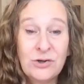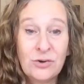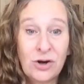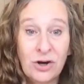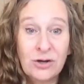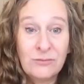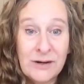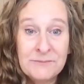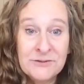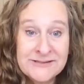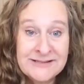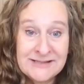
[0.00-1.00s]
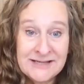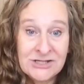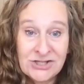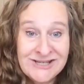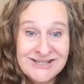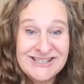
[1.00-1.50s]
your art
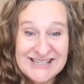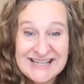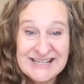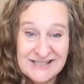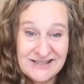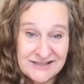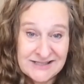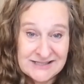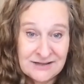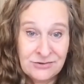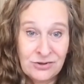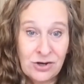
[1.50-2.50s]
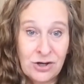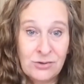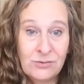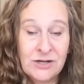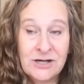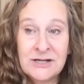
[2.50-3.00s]
representation to easily sell your
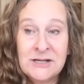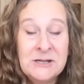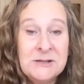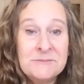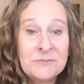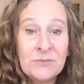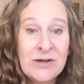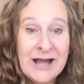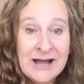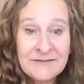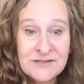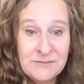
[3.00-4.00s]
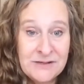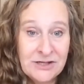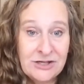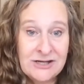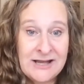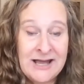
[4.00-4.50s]
artwork. We have to be a
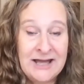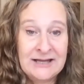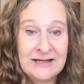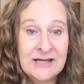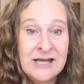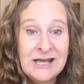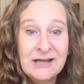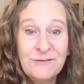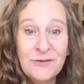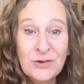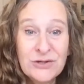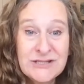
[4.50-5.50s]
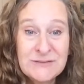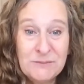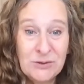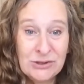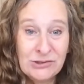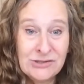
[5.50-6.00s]
good egg. If you're a
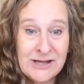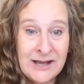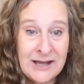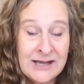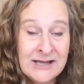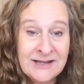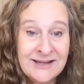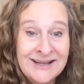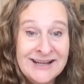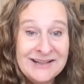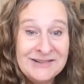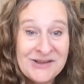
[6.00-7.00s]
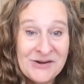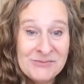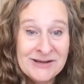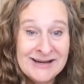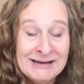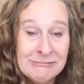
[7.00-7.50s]
spoiled egg,
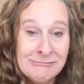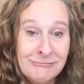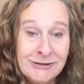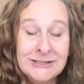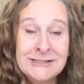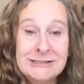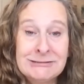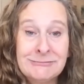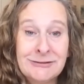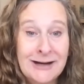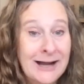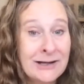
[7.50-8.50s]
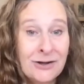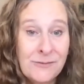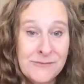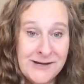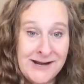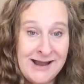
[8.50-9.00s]
nobody wants to crack
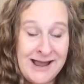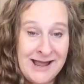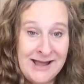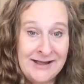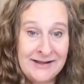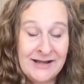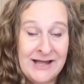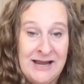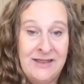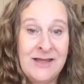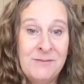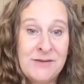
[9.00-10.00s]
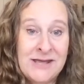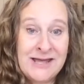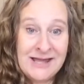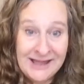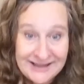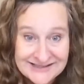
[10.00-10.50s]
open an egg and then be
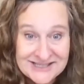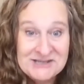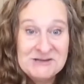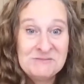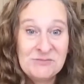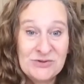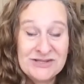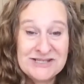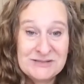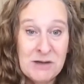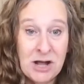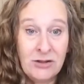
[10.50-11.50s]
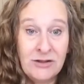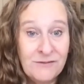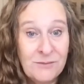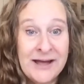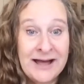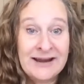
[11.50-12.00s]
hit with the smell of
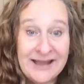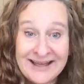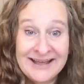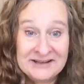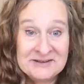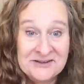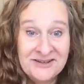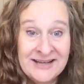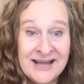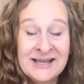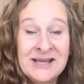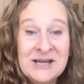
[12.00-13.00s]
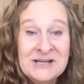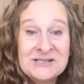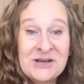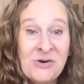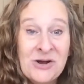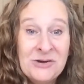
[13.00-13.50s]
a bad egg. Okay.
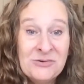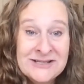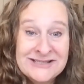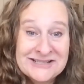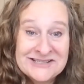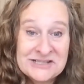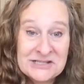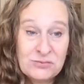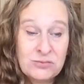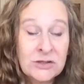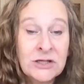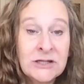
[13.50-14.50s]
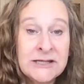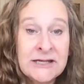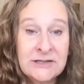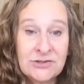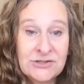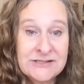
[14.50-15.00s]
So it was just this really
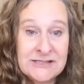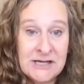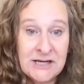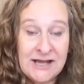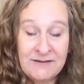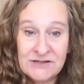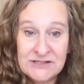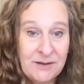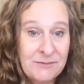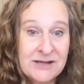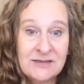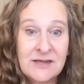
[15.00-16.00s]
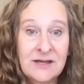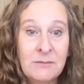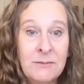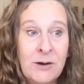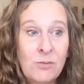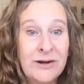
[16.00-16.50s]
interesting. Every time I think
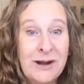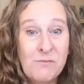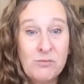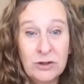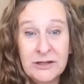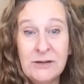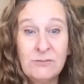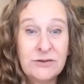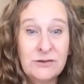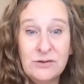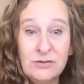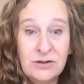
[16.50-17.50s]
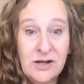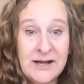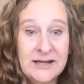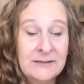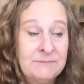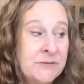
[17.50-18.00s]
about when I'm working with a new
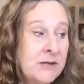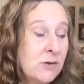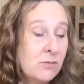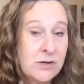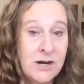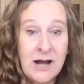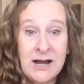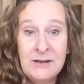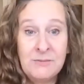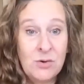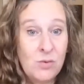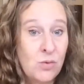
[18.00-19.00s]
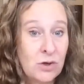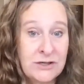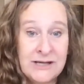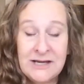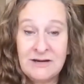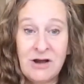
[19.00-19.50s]
client, when I'm
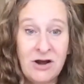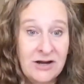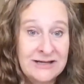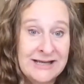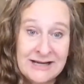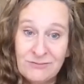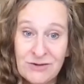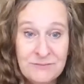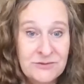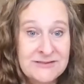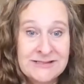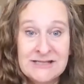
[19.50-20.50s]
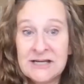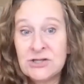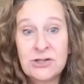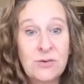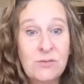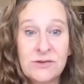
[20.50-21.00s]
working on getting
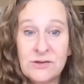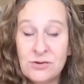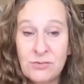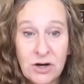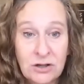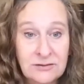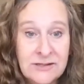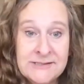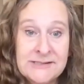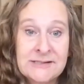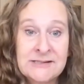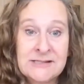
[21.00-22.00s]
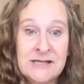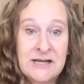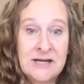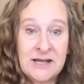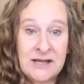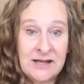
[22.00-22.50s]
representation with a new art
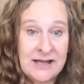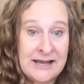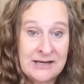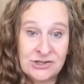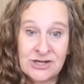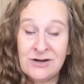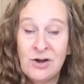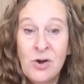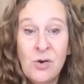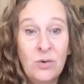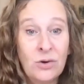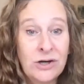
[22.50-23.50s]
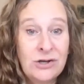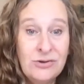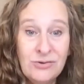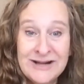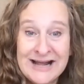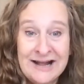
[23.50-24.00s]
licensing agent or a
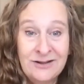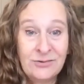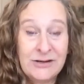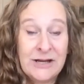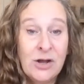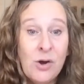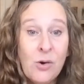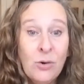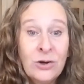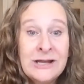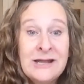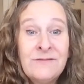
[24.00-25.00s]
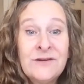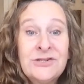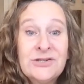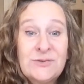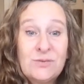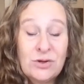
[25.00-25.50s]
new gallery, or even
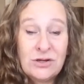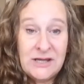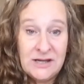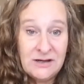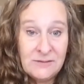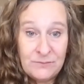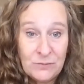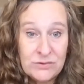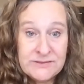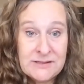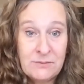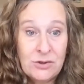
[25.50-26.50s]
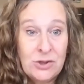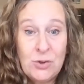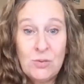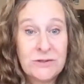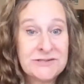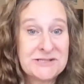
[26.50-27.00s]
just working with someone
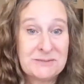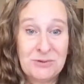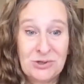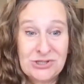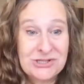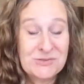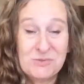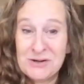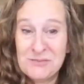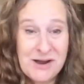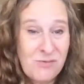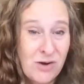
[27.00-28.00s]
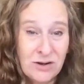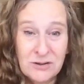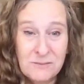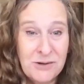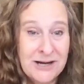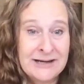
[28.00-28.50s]
who wants to purchase one of my
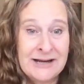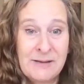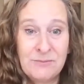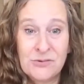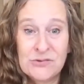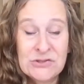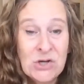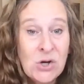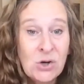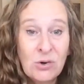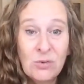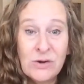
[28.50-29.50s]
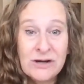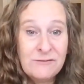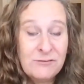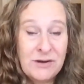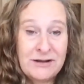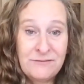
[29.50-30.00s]
welcome pineapples or one
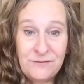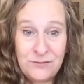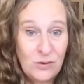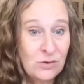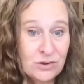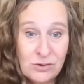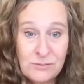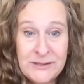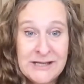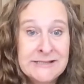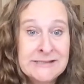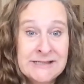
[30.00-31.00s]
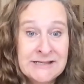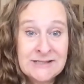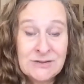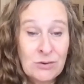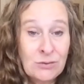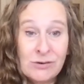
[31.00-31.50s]
of my floral
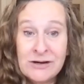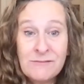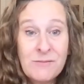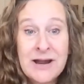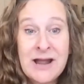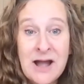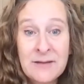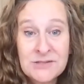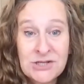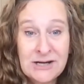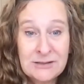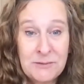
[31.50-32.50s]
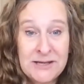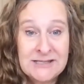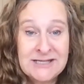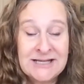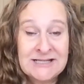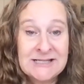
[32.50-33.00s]
paintings or one of my abstract
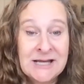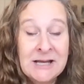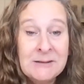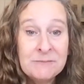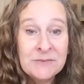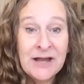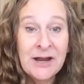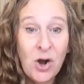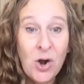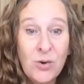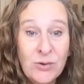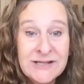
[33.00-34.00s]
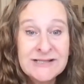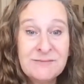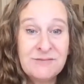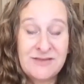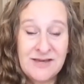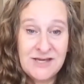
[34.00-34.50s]
paintings, I always
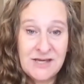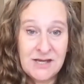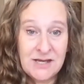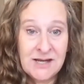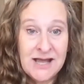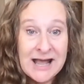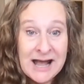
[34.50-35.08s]
am thinking,